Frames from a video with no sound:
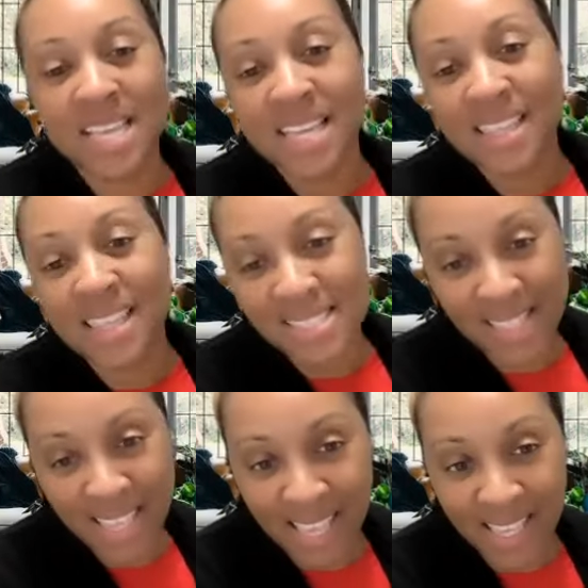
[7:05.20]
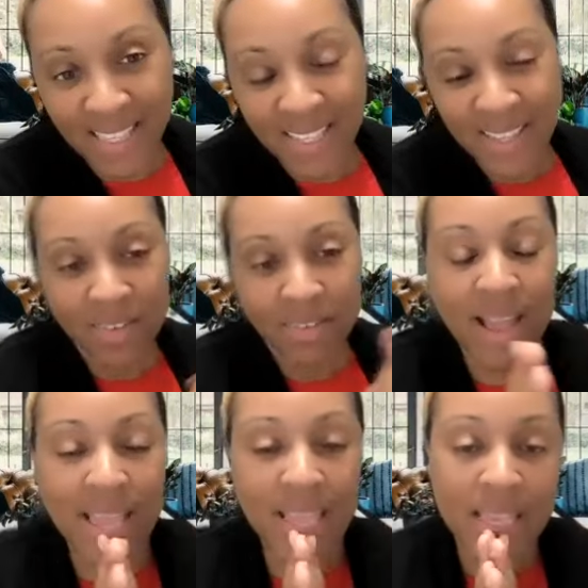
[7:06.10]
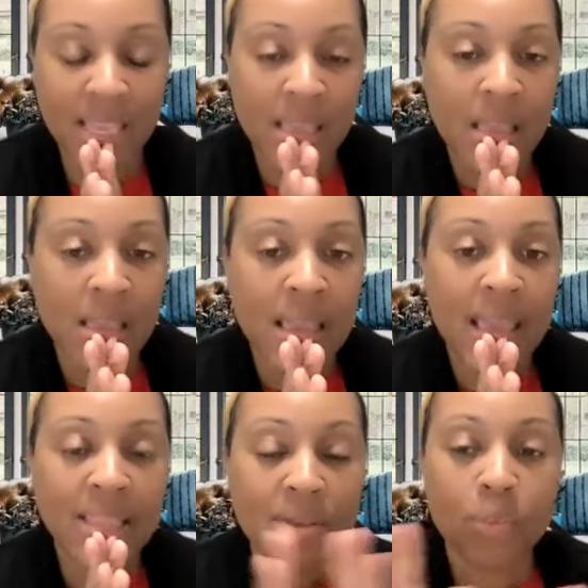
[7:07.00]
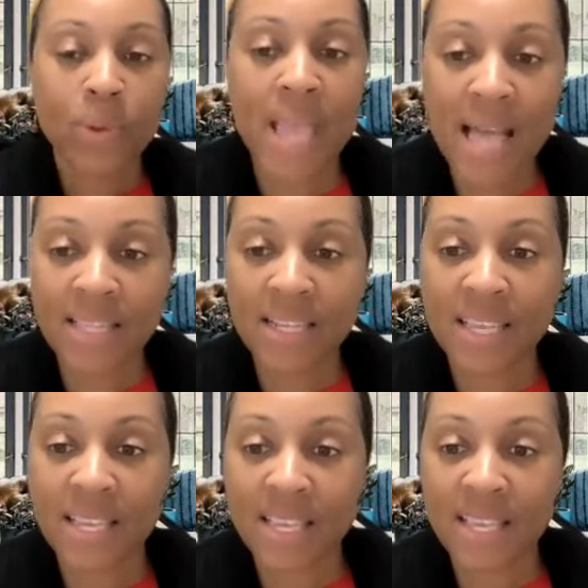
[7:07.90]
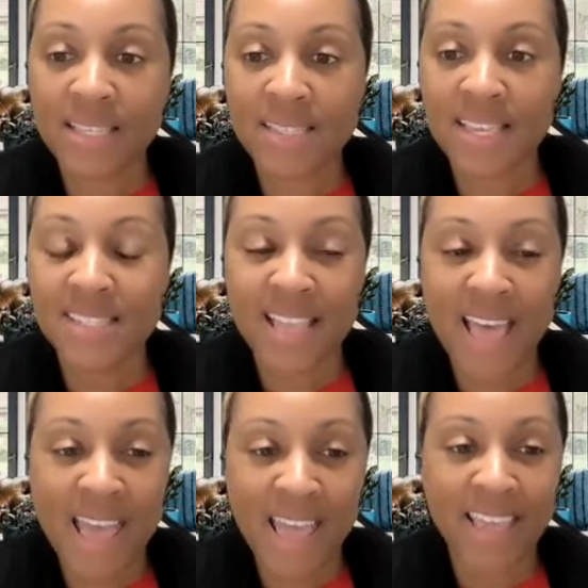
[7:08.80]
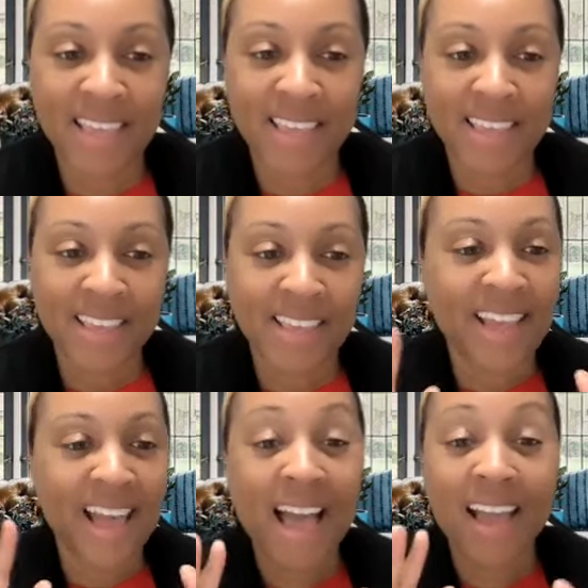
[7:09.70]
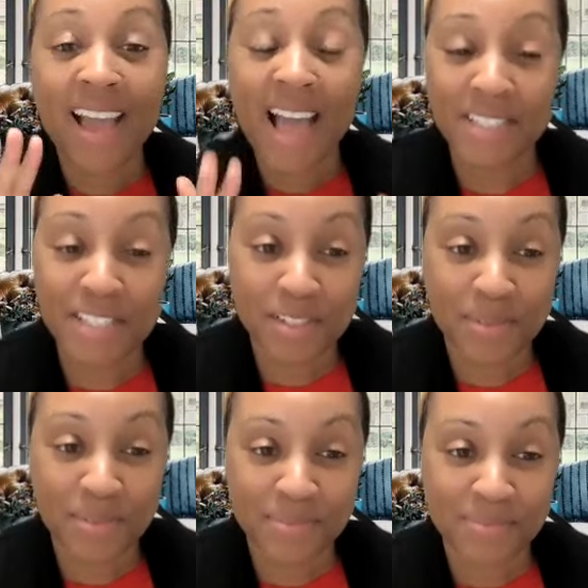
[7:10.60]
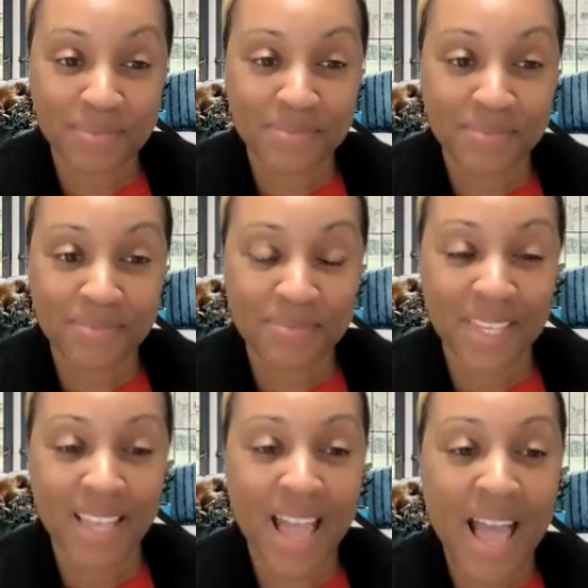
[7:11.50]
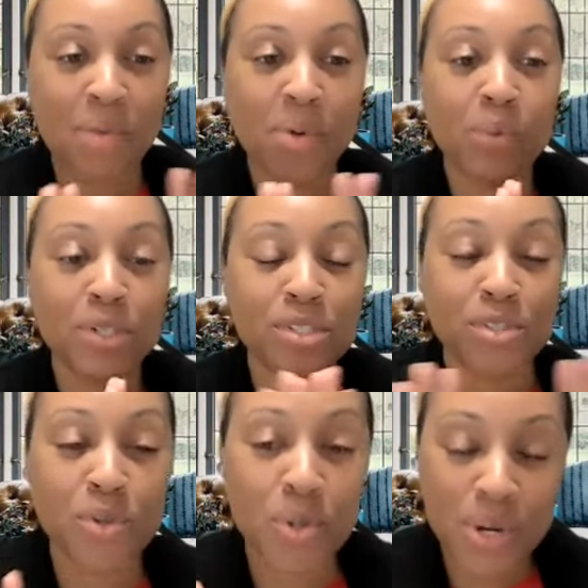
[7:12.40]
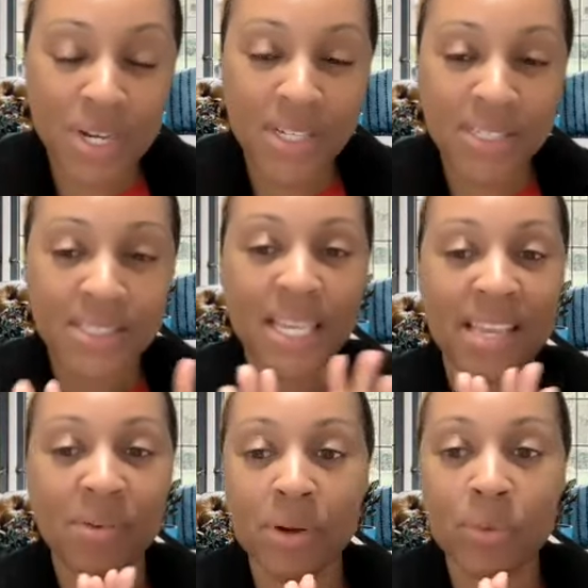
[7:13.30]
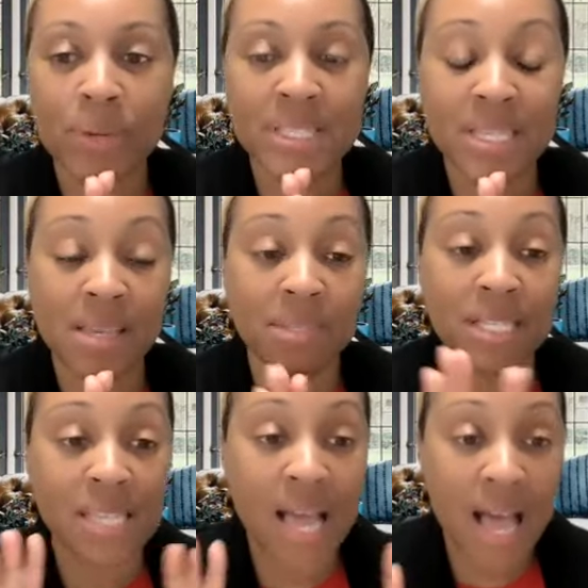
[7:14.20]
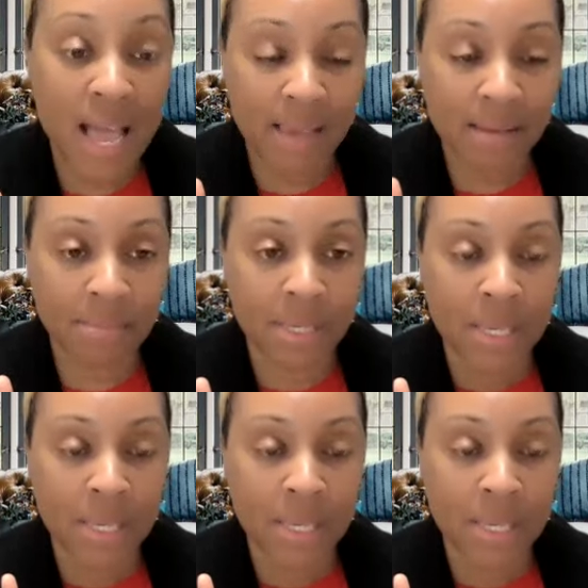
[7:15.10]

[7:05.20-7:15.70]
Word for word: done this then. Right. And the reality is, is that God got you. God will restore, He will redeem the time,